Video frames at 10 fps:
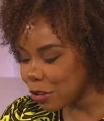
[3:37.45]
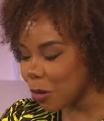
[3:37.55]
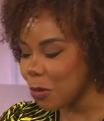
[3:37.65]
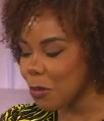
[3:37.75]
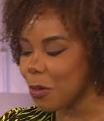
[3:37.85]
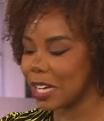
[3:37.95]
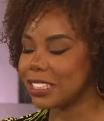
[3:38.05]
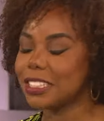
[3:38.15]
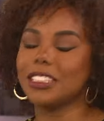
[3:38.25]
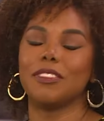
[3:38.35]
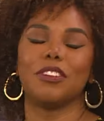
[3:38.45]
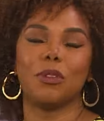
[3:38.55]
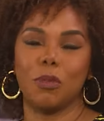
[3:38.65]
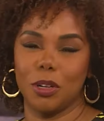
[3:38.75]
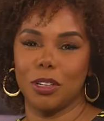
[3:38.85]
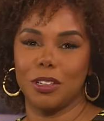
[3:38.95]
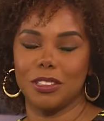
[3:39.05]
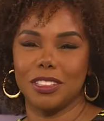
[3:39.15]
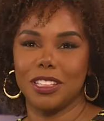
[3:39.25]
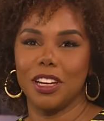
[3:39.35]
don't want to live in a
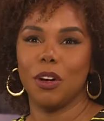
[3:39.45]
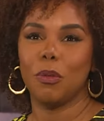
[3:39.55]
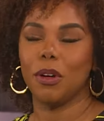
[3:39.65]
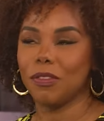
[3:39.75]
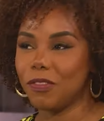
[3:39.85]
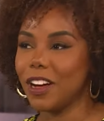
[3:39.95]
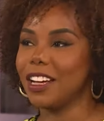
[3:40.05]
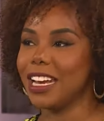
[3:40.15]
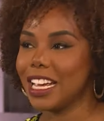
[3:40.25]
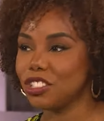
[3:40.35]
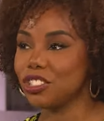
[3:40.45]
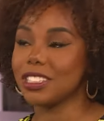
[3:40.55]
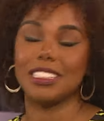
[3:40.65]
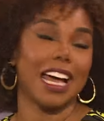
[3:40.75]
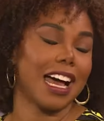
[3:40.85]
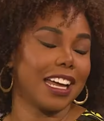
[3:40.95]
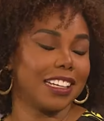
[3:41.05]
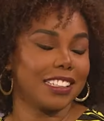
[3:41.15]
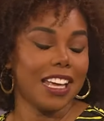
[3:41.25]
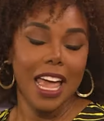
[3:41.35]
world where fun has just
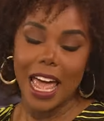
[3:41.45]
died.